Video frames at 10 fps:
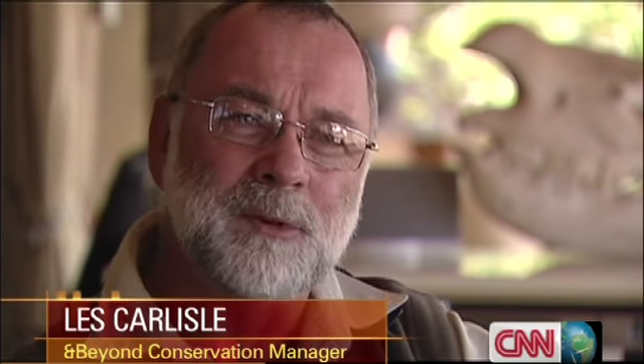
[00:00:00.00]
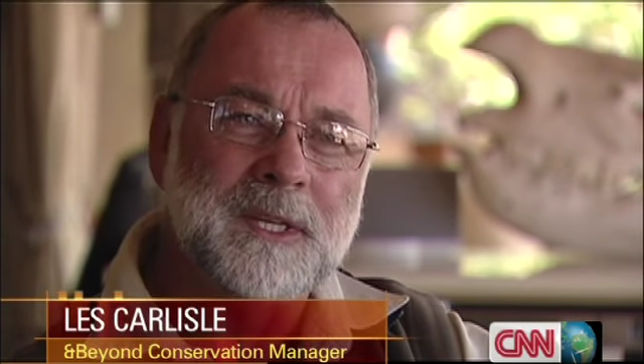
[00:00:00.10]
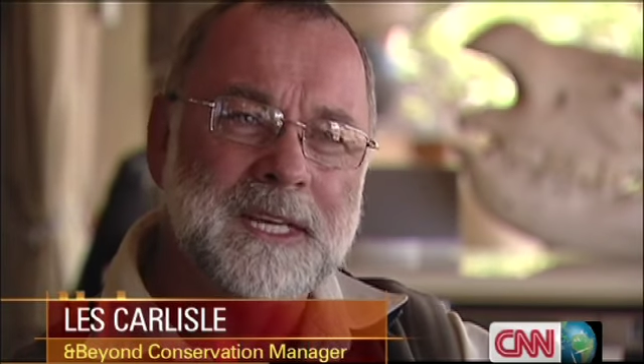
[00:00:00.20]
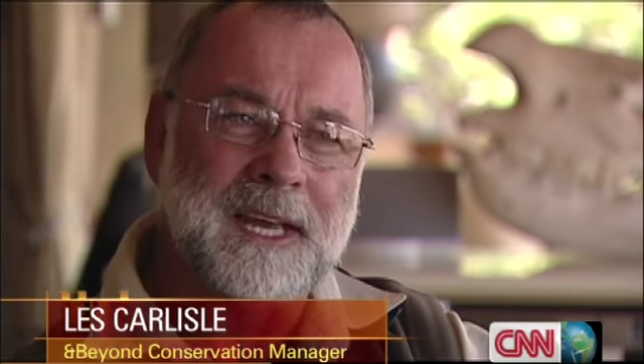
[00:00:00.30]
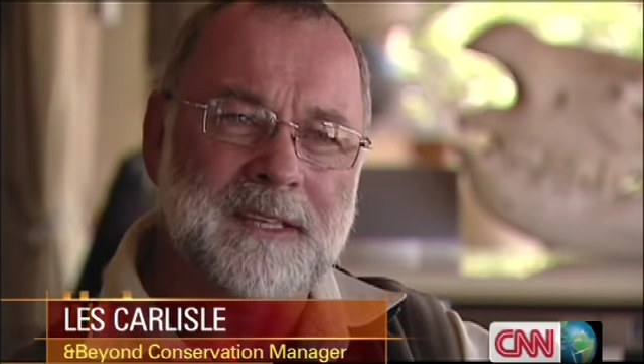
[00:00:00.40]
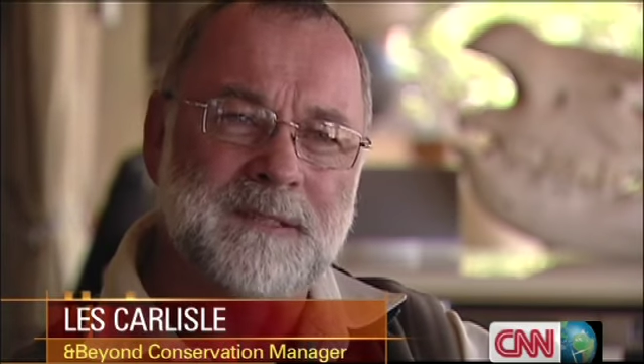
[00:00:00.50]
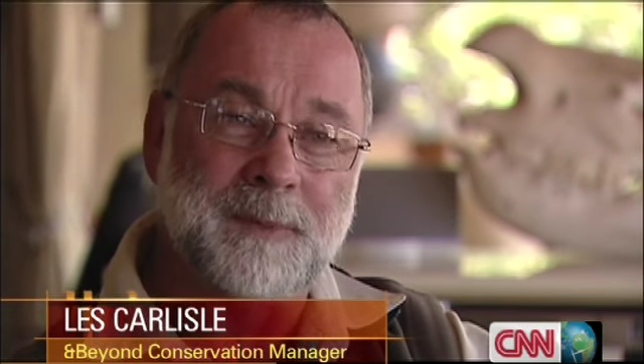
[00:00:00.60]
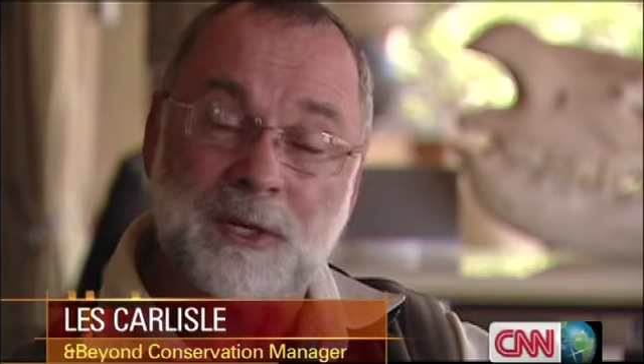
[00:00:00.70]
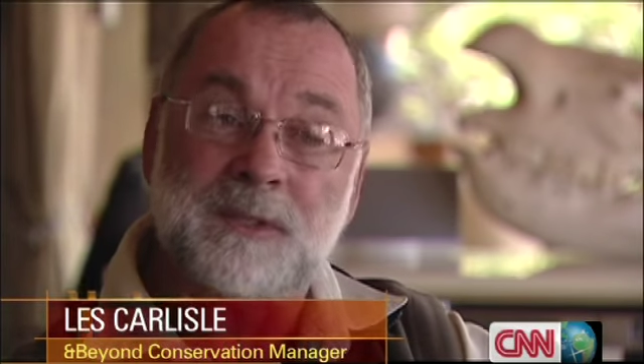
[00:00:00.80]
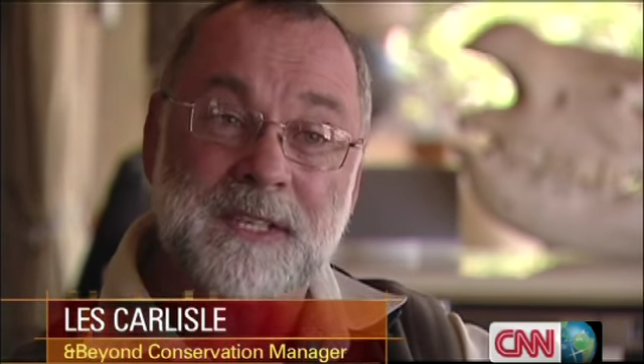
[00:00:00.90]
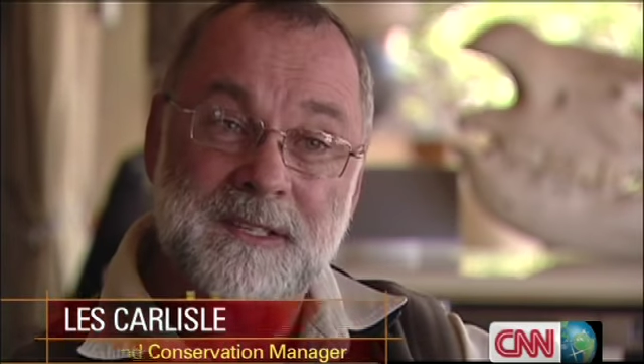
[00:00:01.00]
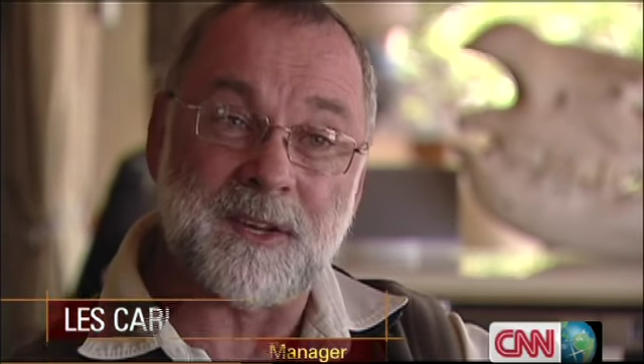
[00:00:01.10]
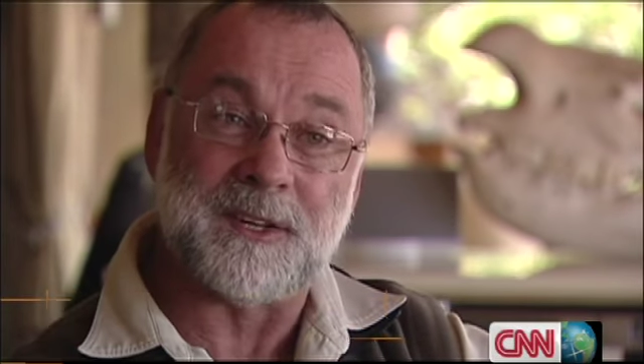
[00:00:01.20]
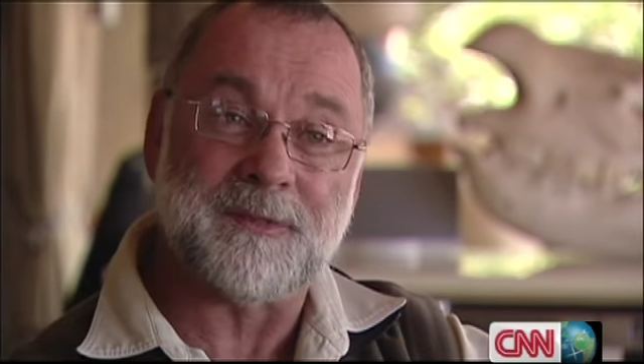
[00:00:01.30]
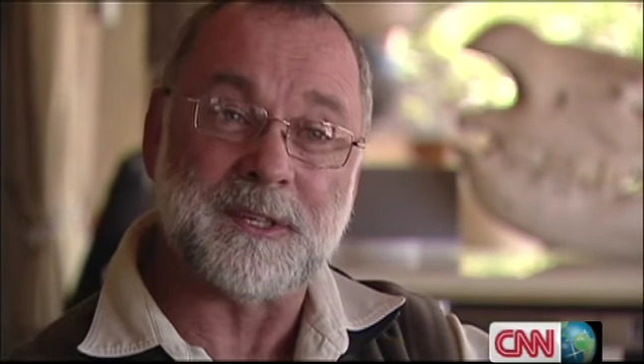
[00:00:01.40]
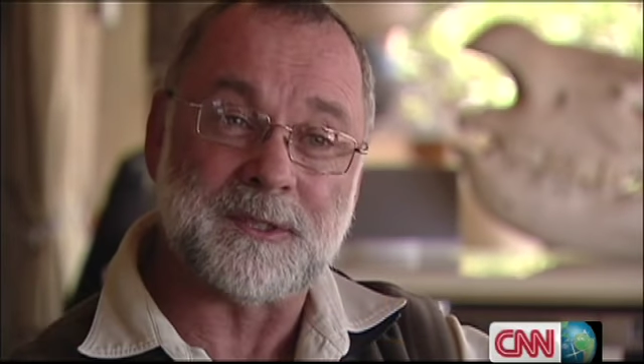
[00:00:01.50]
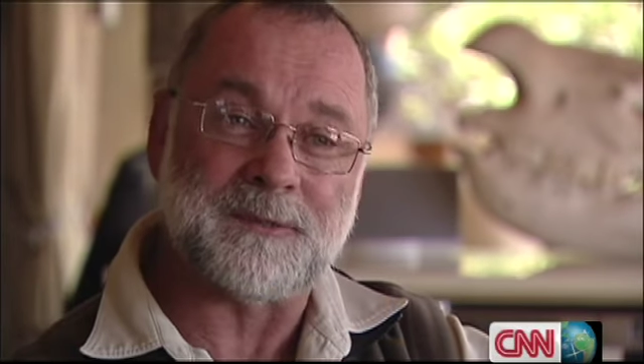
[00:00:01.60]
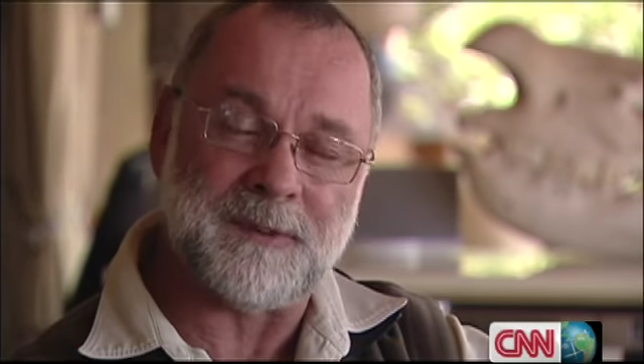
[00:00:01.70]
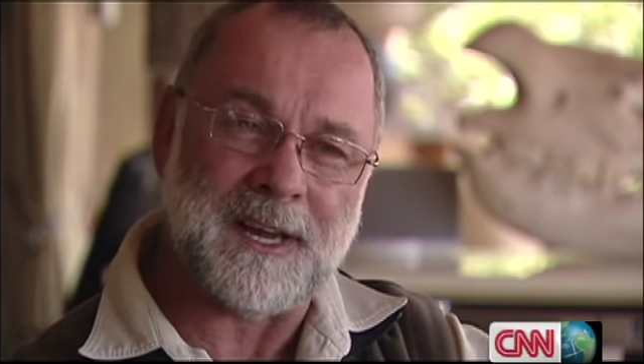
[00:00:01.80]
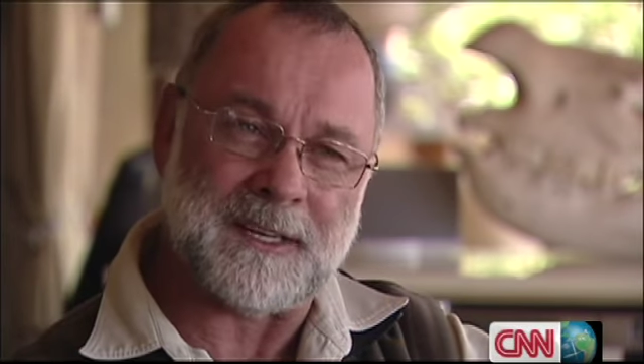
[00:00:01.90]
all the cats because they're so difficult
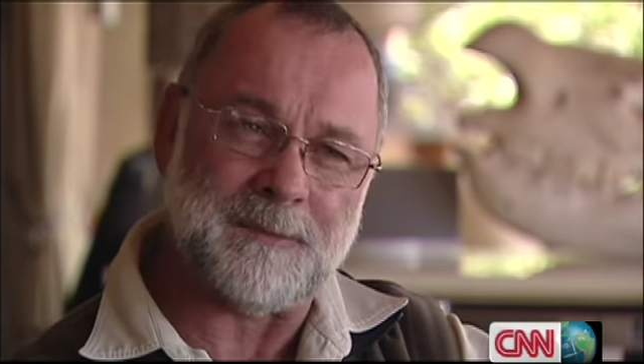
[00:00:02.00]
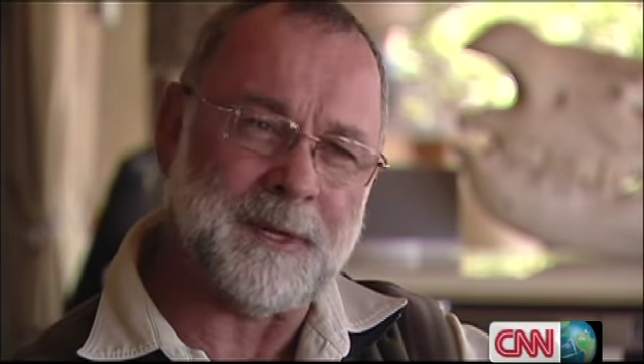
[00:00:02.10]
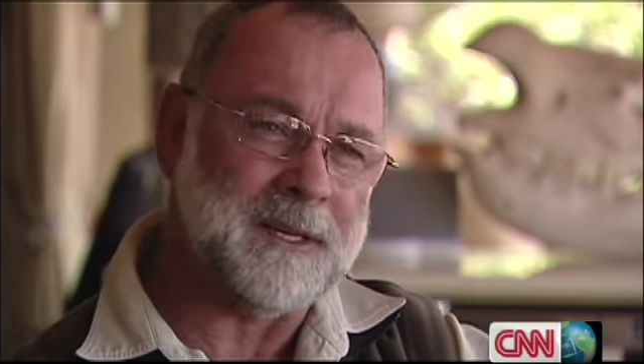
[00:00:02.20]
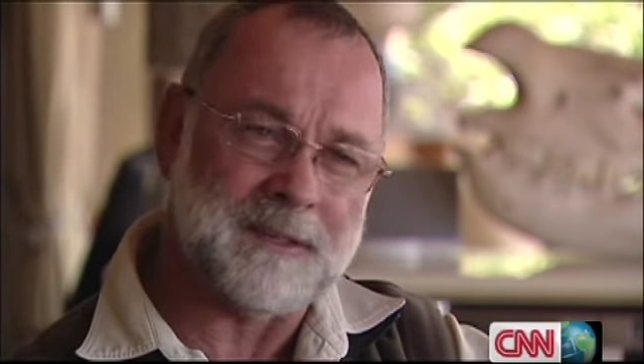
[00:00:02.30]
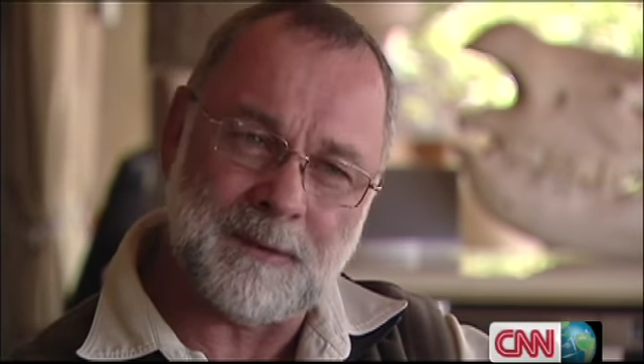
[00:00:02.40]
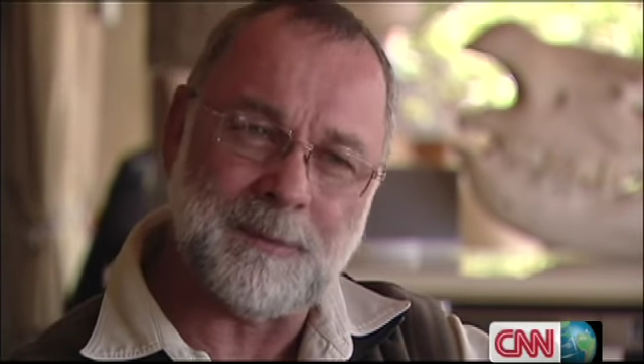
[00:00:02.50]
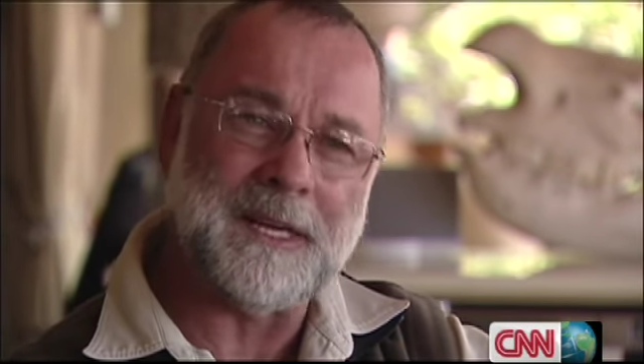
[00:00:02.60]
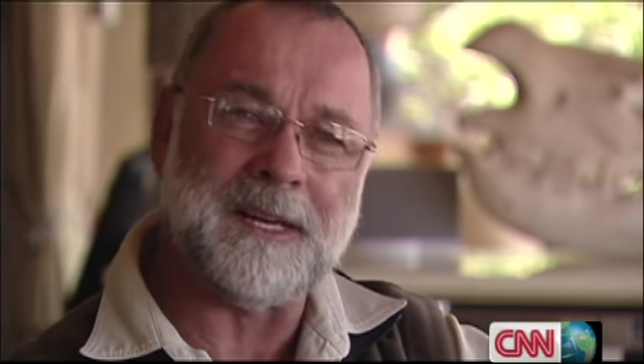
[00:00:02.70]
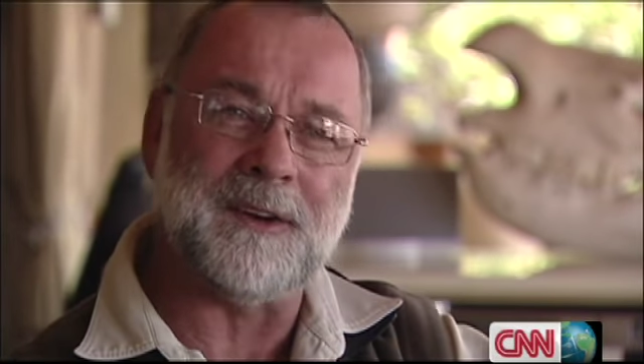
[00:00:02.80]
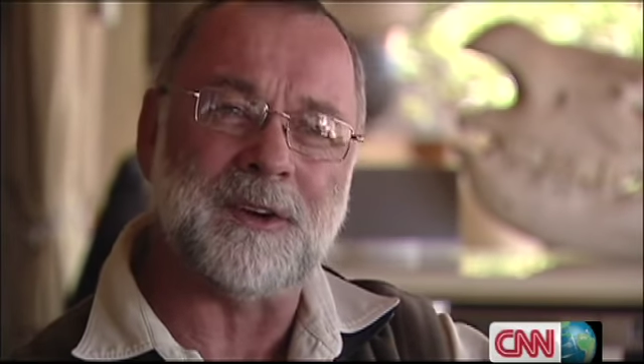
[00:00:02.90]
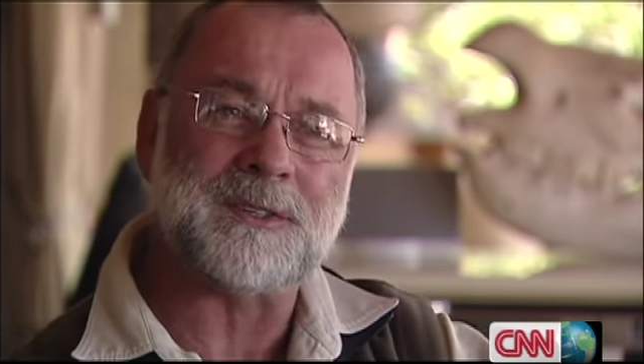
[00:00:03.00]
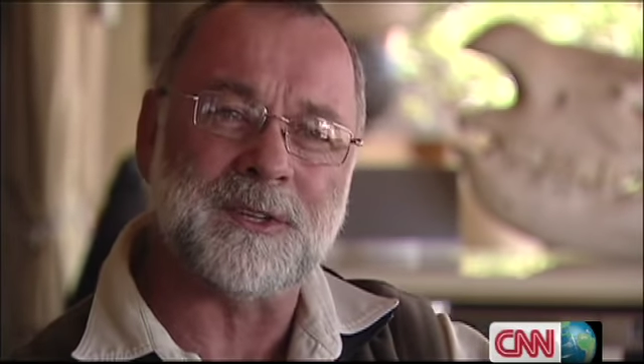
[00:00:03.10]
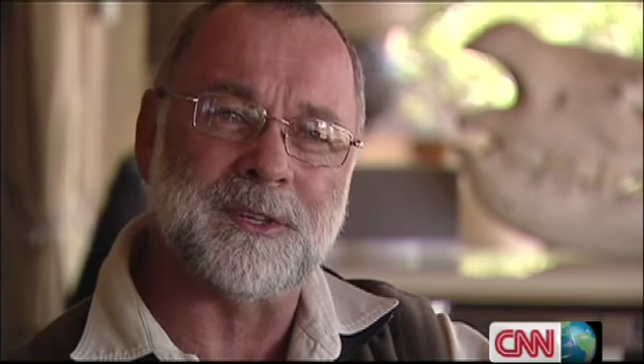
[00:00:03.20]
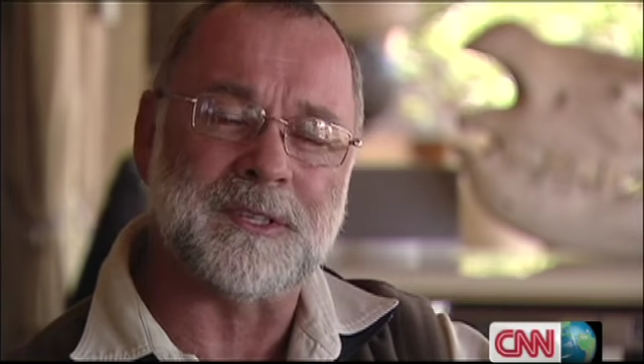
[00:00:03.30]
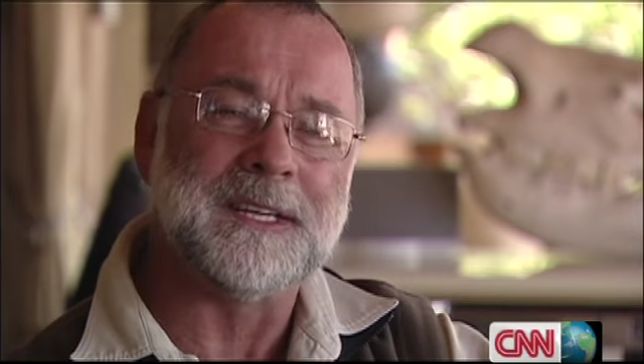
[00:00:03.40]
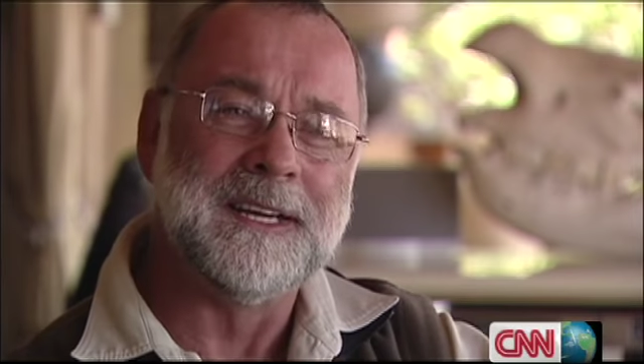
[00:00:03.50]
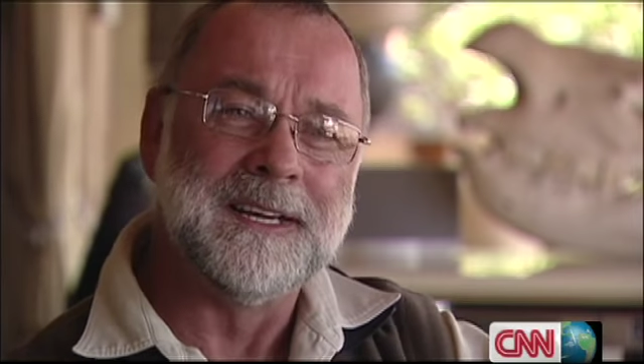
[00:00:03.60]
to find, being completely nocturnal.